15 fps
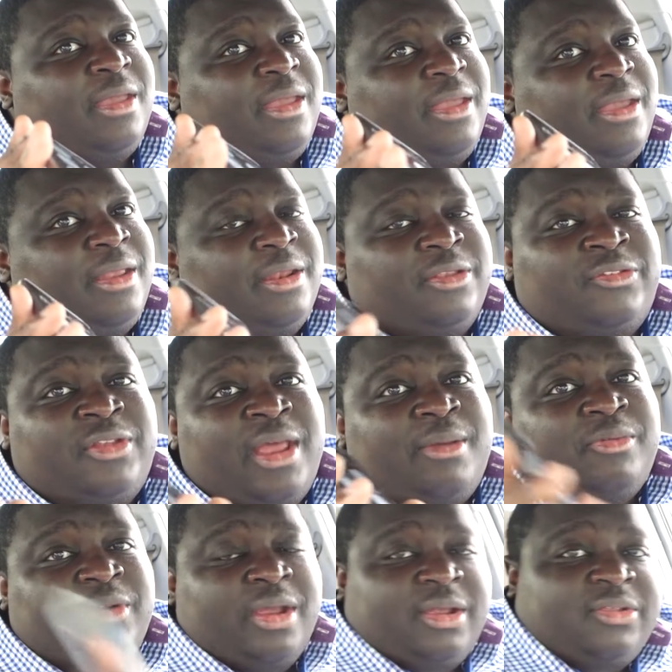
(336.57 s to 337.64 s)
and
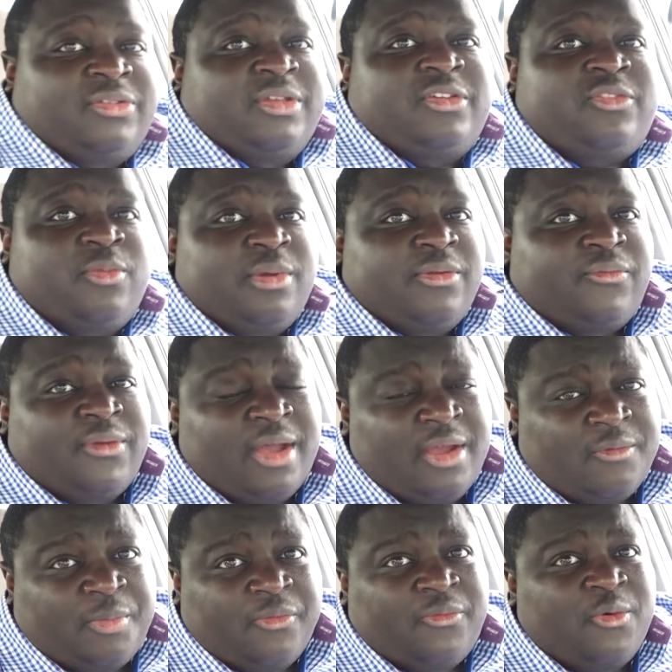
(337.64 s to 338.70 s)
Snapdragon
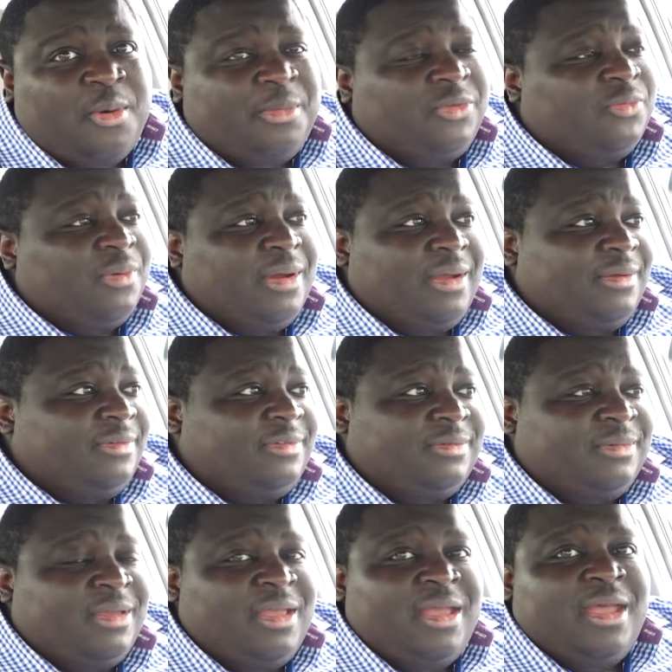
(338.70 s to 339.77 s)
625 performance-wise,
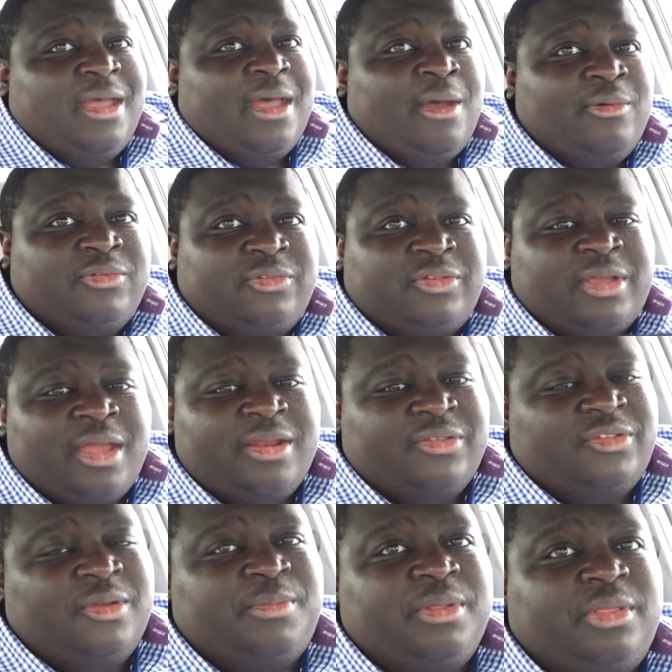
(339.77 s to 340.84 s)
I was just kind of
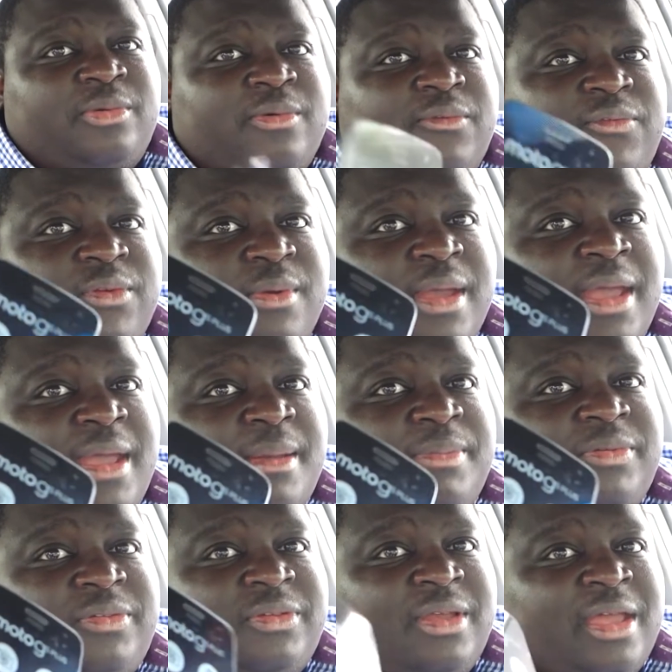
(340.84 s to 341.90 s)
zipping through a few
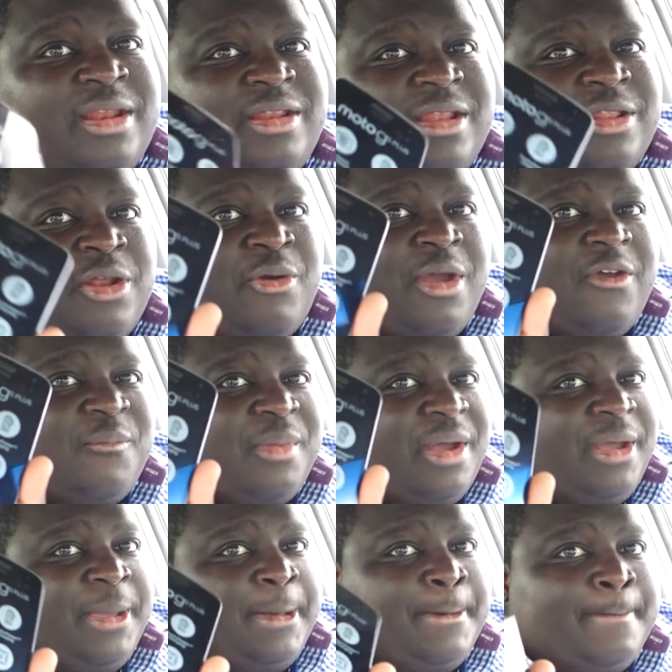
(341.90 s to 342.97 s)
apps. I
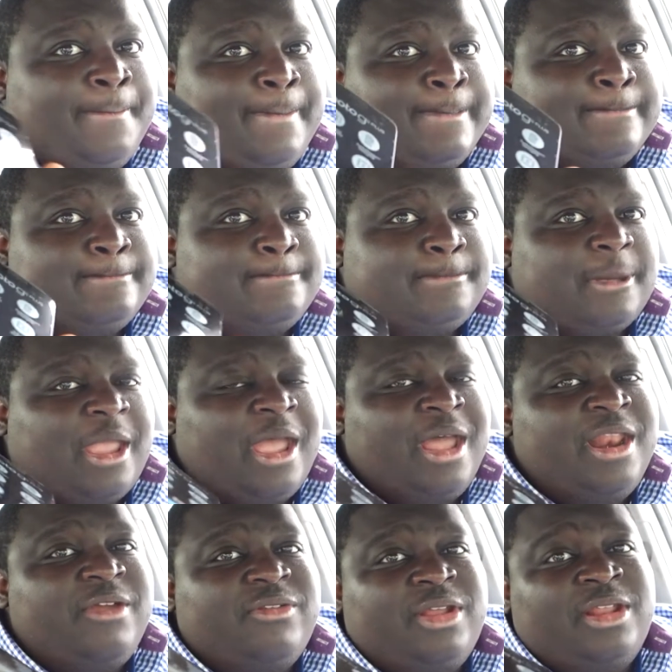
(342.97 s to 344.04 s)

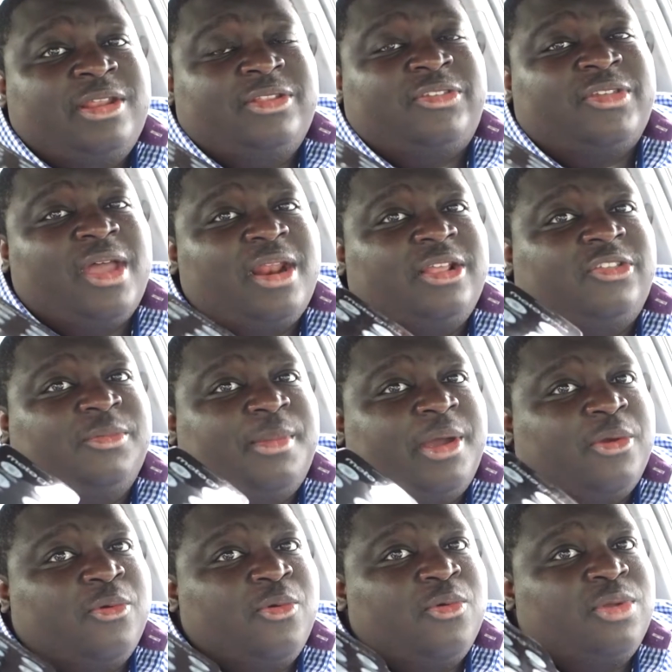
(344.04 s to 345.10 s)
didn't sign into
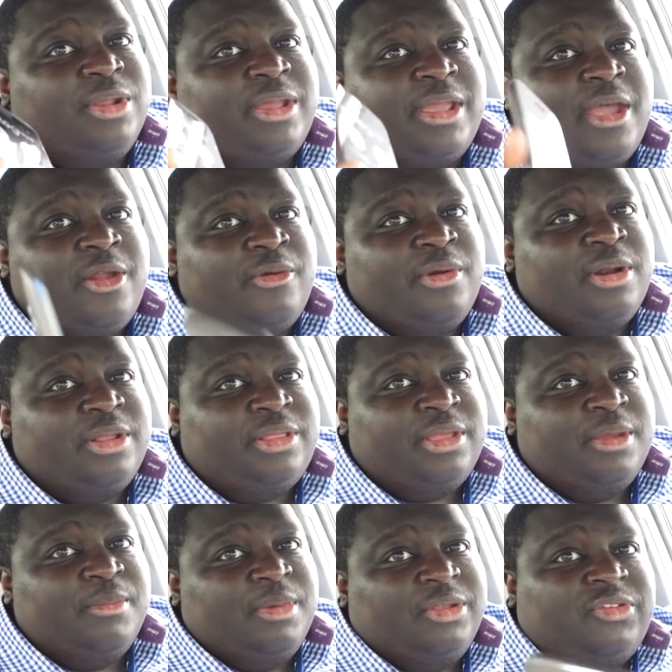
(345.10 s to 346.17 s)
my Google account or
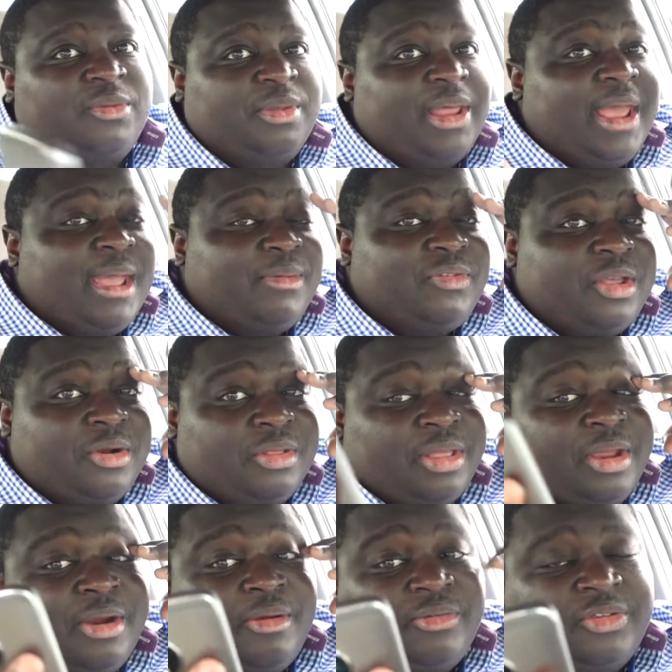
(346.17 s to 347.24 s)
anything, but some of the apps that are
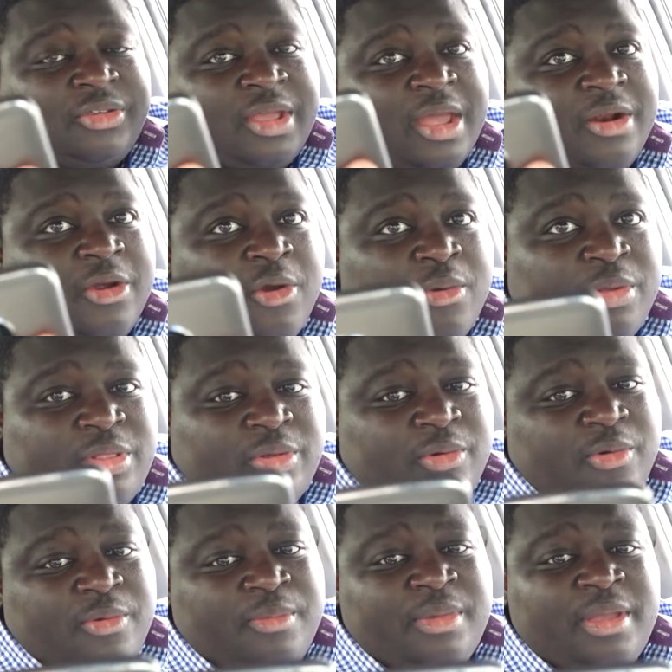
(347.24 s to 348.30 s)
there, I was just kind of going
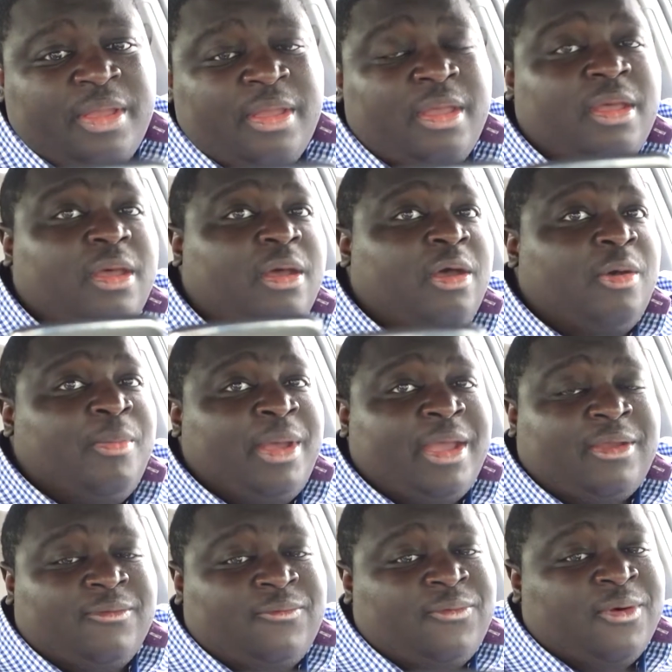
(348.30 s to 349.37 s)
through them
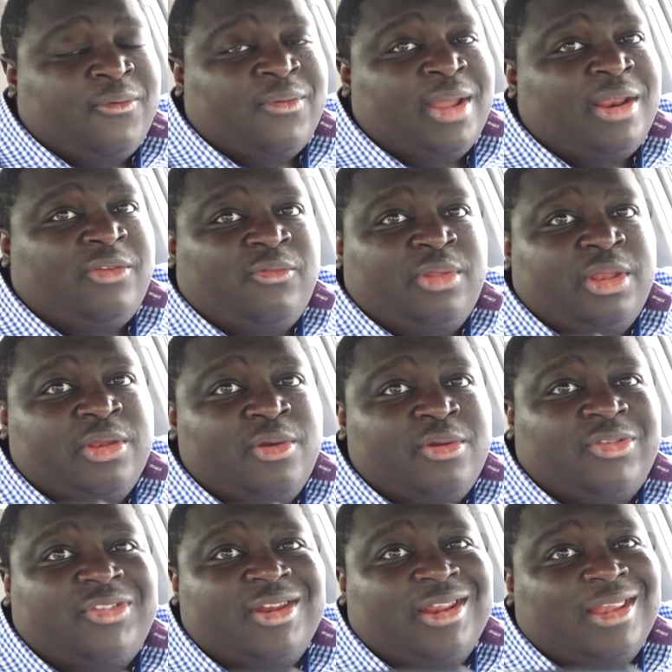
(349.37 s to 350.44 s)
back and forth. I didn't really
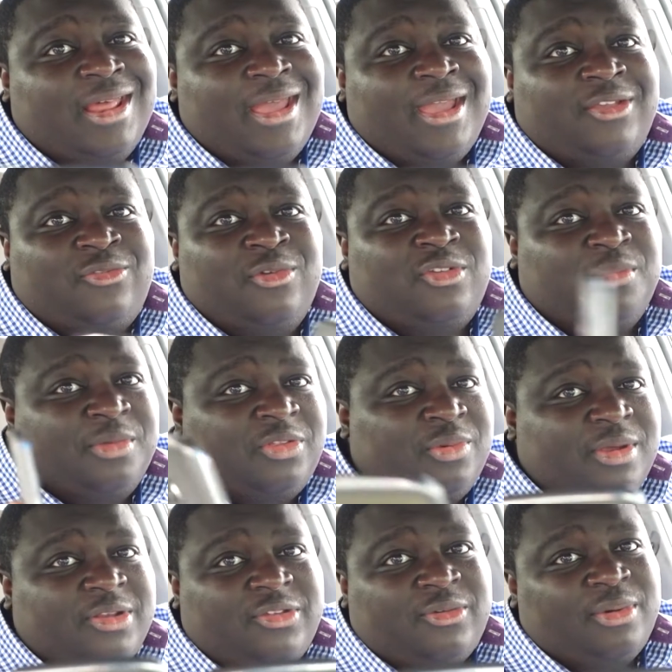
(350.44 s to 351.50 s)
notice any lag switching
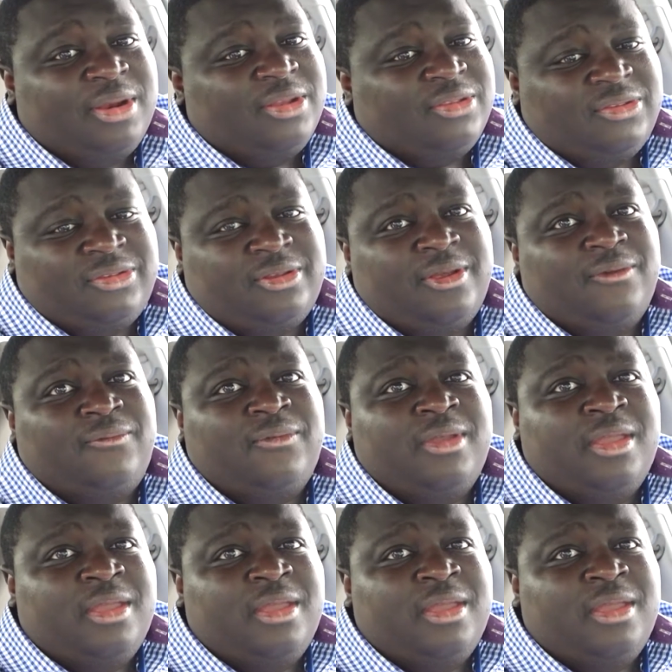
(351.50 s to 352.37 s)
between screens and stuff.